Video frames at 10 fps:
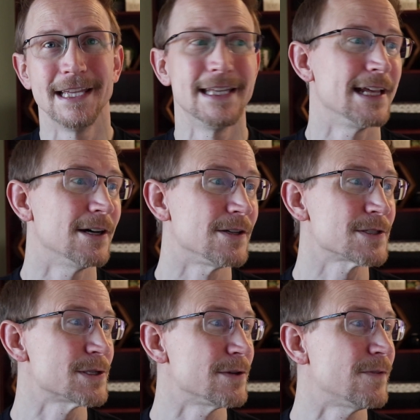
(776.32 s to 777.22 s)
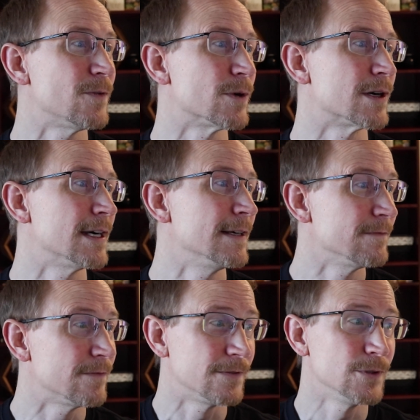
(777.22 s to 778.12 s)
And then also for
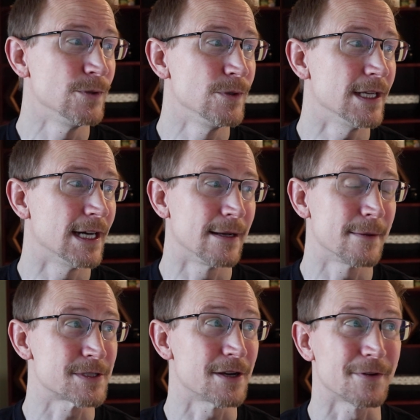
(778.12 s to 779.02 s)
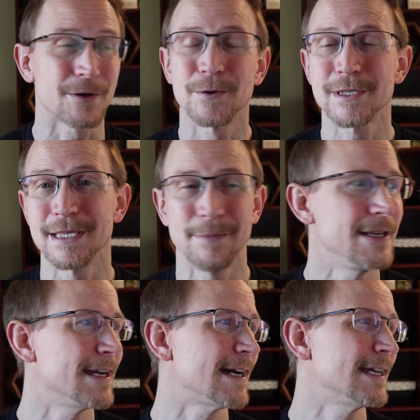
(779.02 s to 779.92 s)
food, uh, I'm sorry, for core C
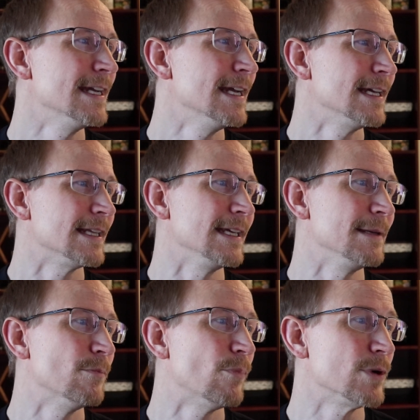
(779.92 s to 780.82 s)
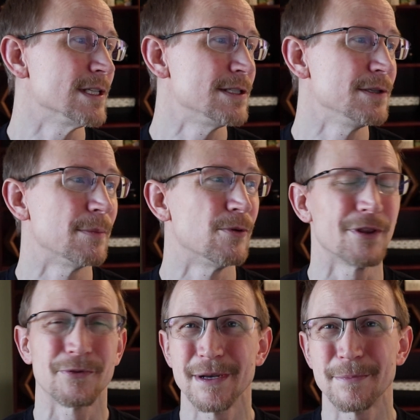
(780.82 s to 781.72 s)
P I, the zero point two to zero
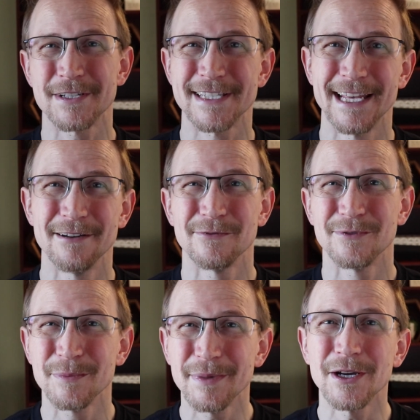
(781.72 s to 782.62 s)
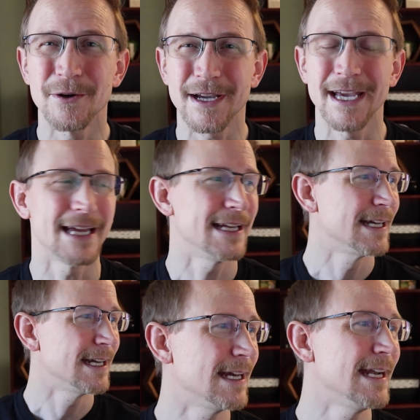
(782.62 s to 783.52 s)
point three percent would be okay.
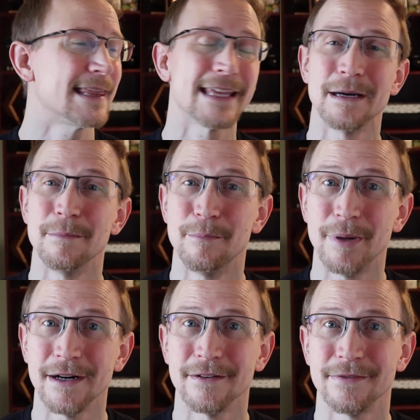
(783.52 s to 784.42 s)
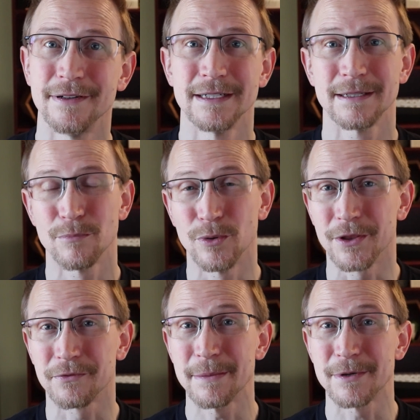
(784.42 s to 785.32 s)
Anything above zero
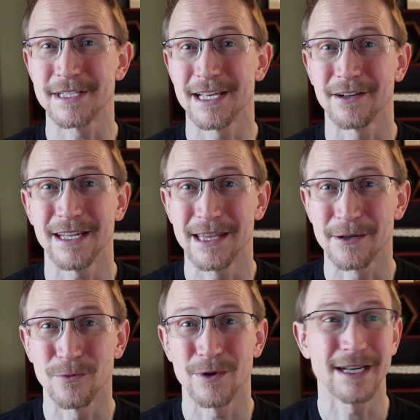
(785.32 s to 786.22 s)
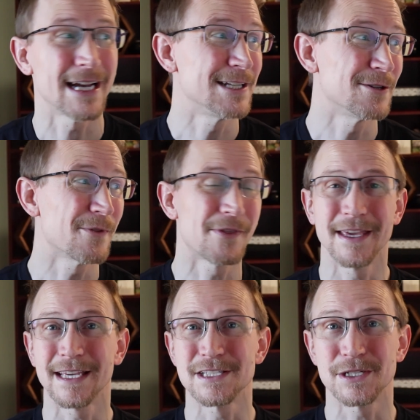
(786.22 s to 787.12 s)
point three percent on either one, I don't
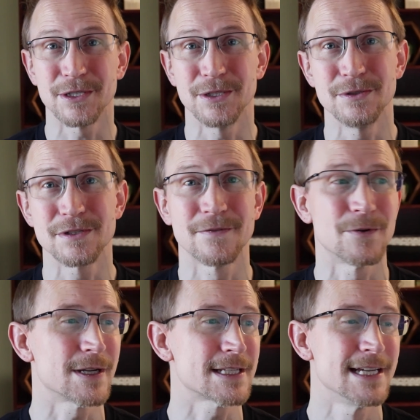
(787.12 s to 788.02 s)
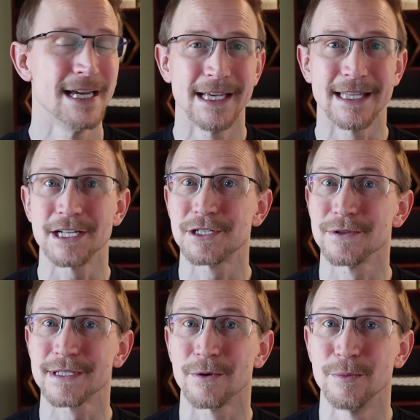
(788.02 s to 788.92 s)
think is good news for us. That
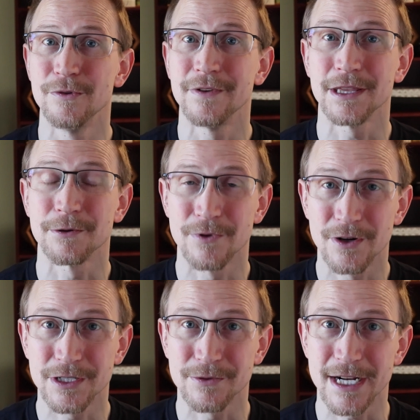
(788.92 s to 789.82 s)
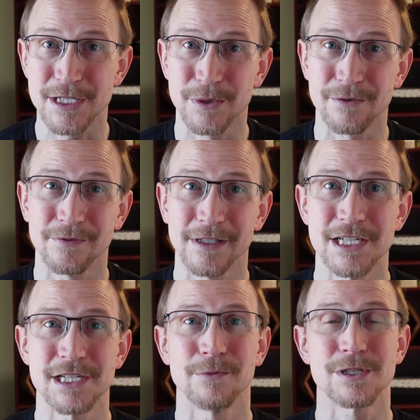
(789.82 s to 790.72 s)
shows that we're moving in the wrong direction with
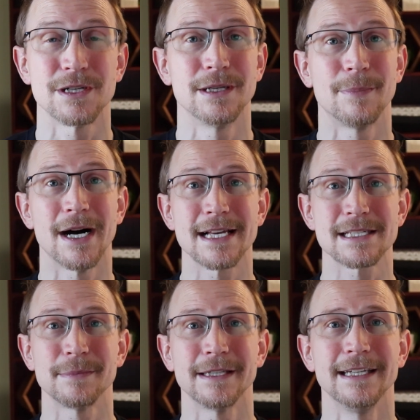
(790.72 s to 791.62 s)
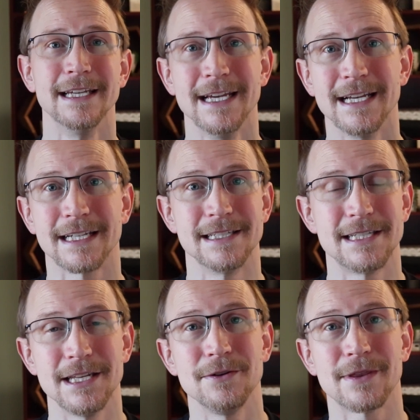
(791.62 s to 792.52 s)
inflation, which could possibly
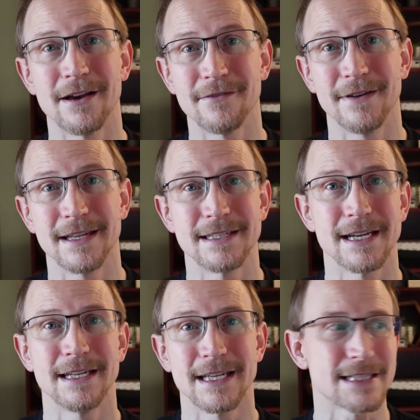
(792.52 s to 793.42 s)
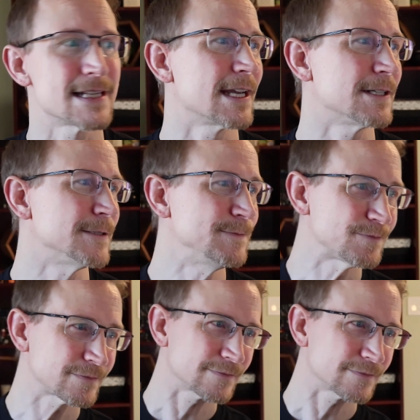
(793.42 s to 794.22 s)
continue that Fed tightening cycle.